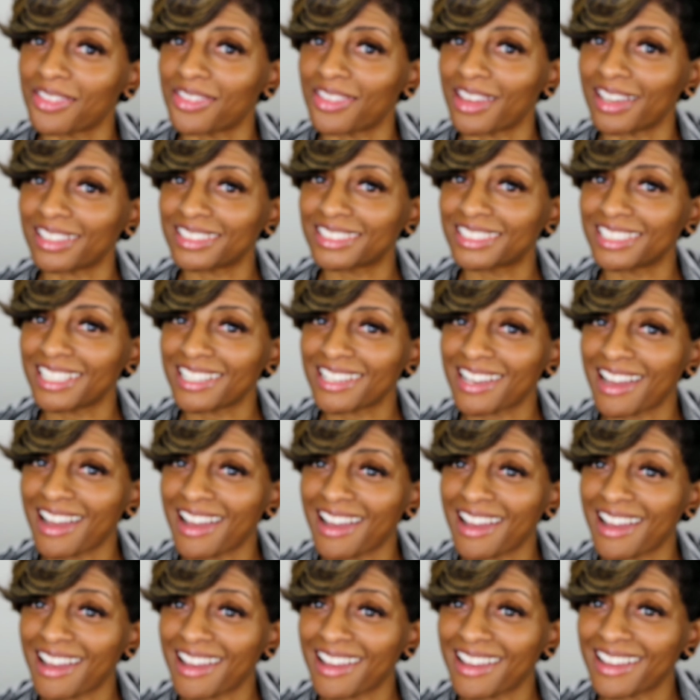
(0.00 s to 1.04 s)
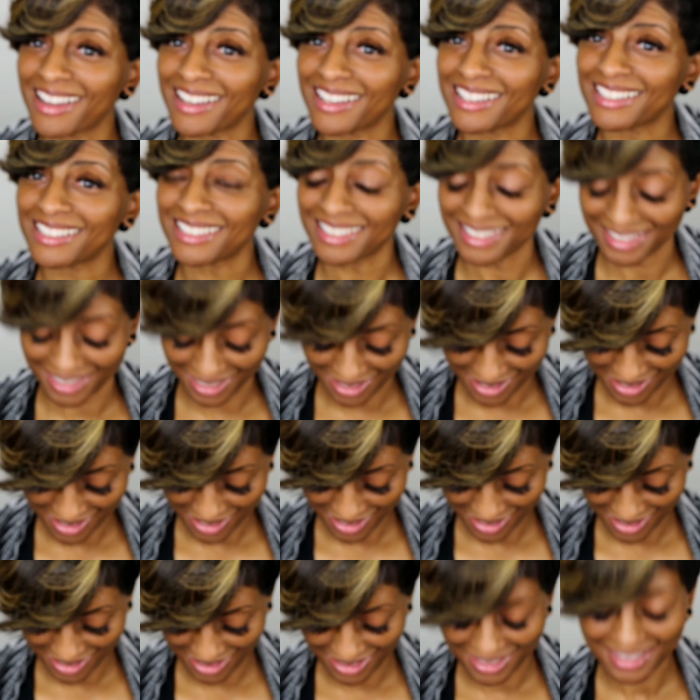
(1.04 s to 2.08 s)
that's it guys.
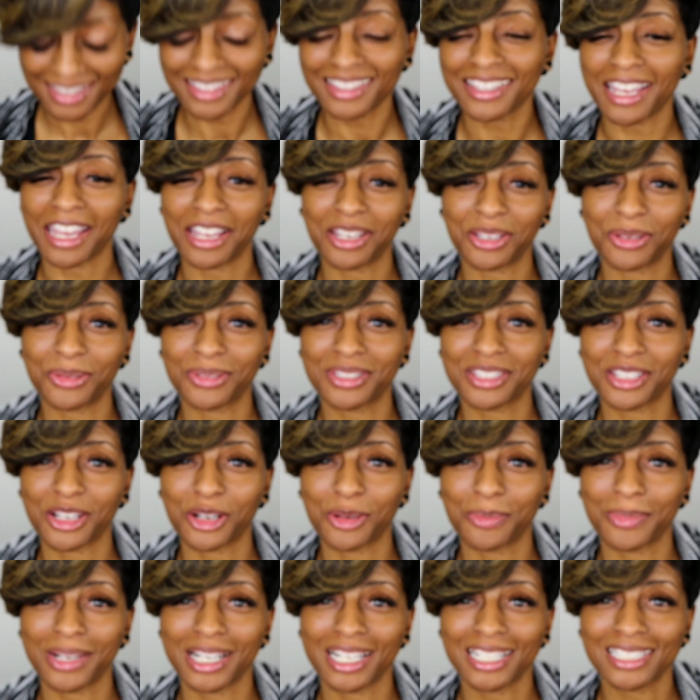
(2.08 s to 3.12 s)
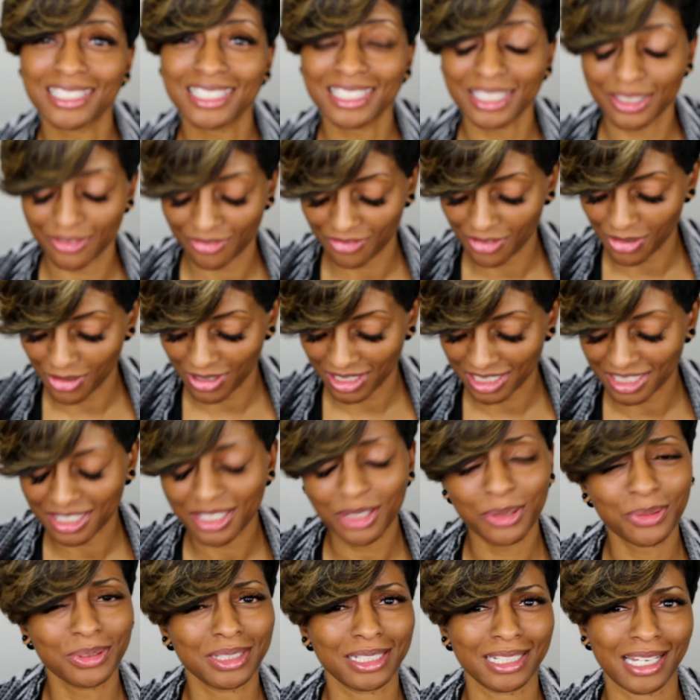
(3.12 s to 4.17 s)
Thank you so much for
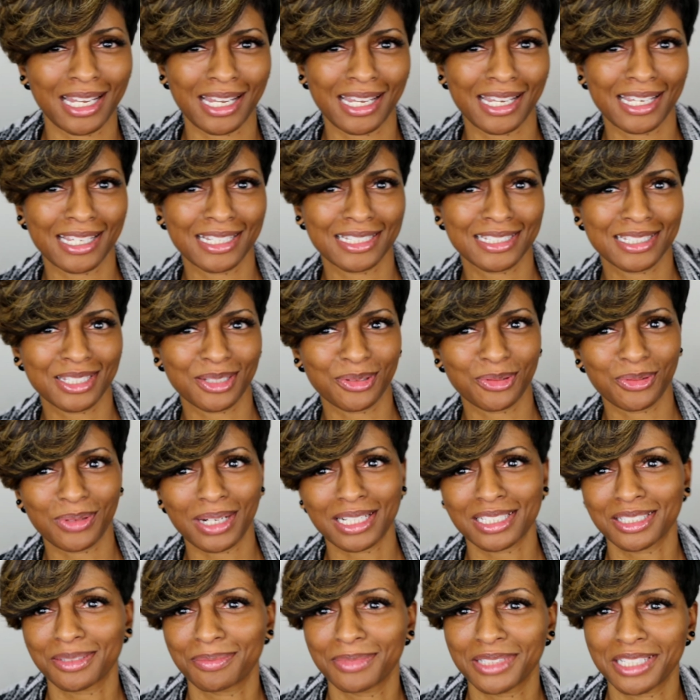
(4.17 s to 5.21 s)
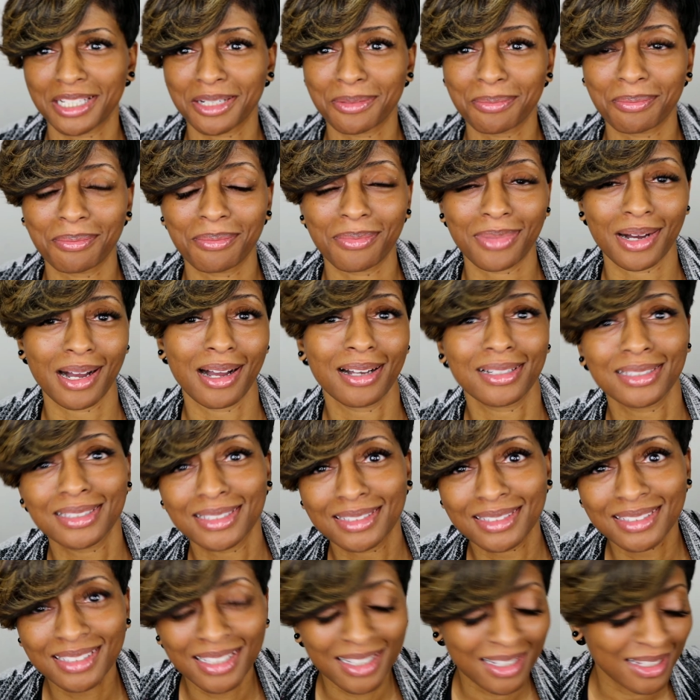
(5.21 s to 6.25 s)
tuning in to watch me
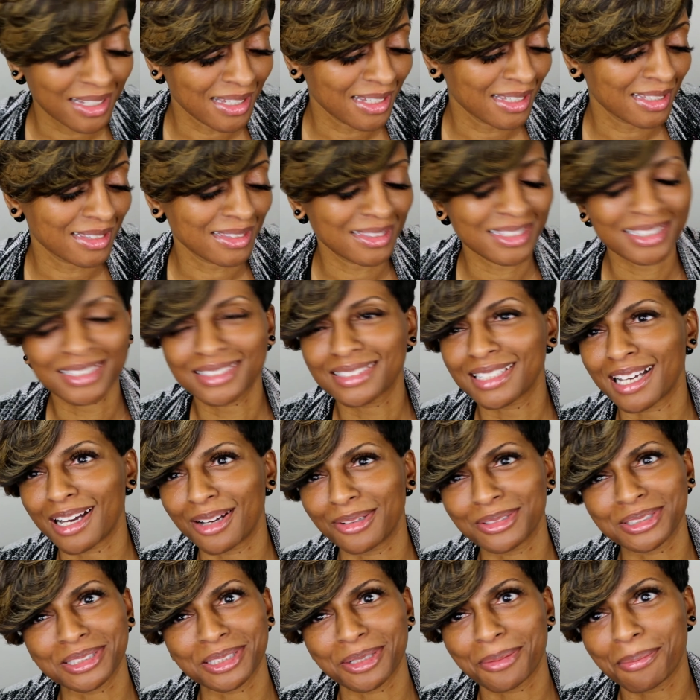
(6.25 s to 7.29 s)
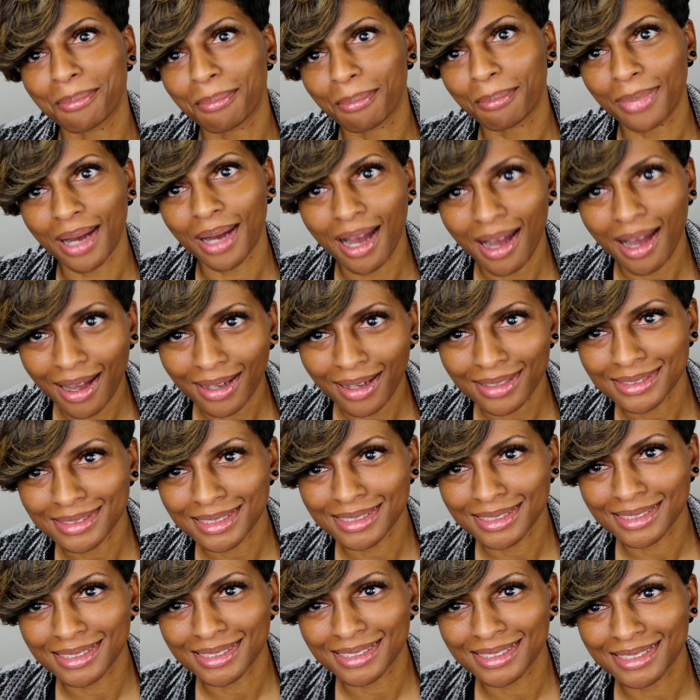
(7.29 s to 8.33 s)
unbox this awesome
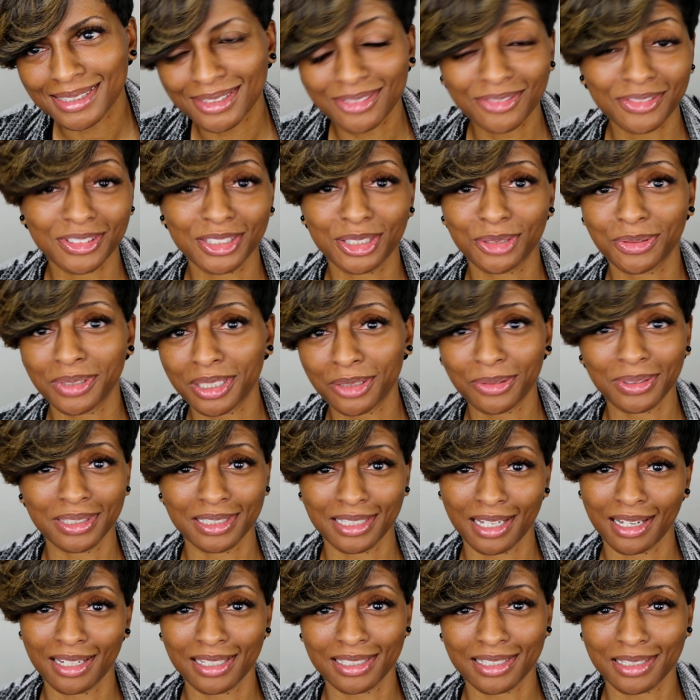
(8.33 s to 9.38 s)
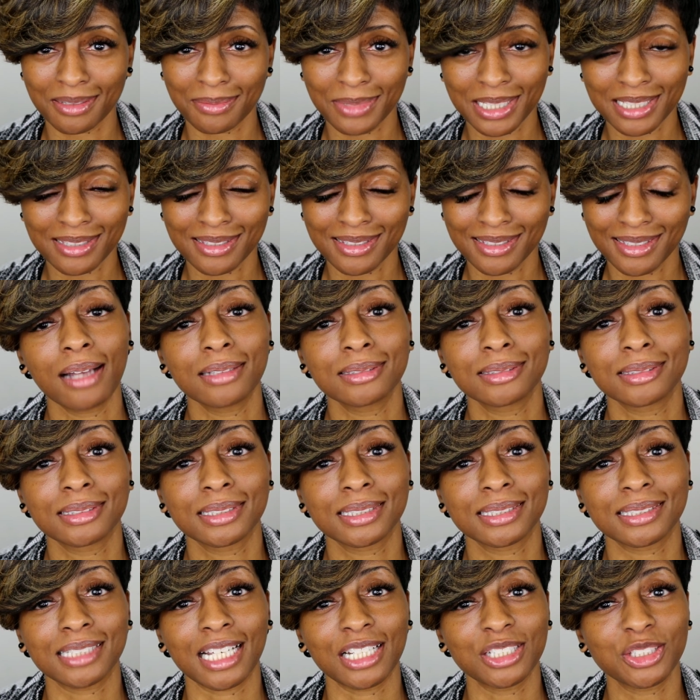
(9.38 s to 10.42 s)
box for $21 a month.
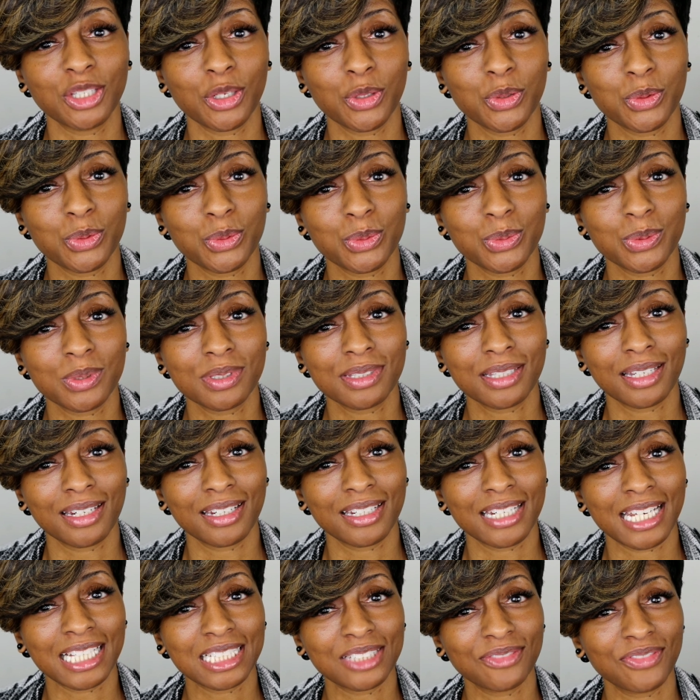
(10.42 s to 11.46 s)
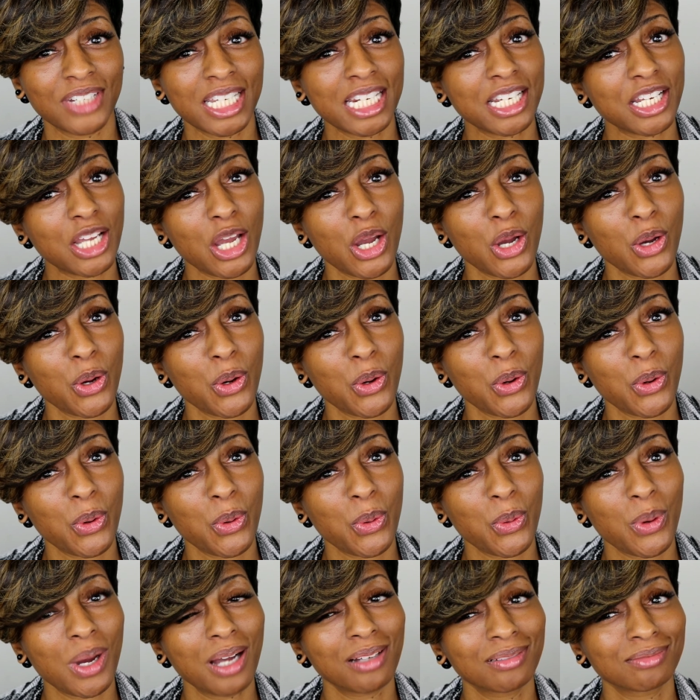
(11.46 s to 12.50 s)
Stay tuned to the next
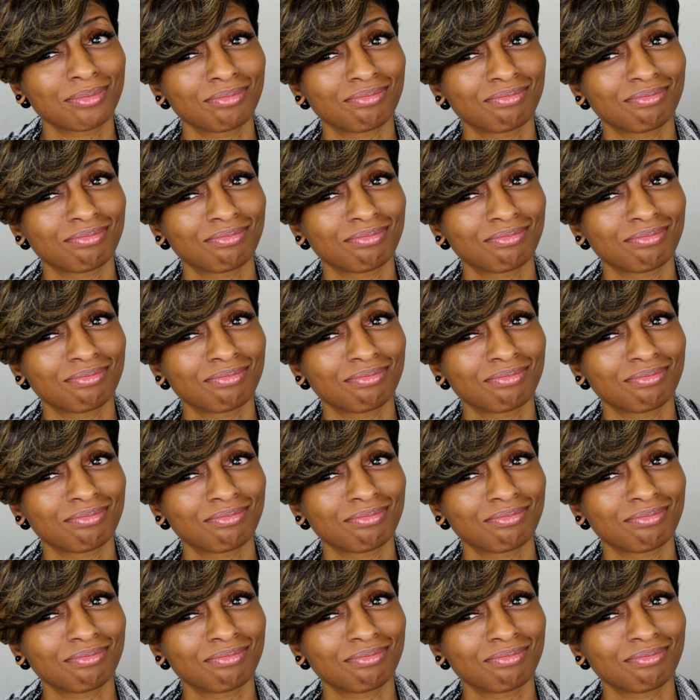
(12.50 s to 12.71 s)
video.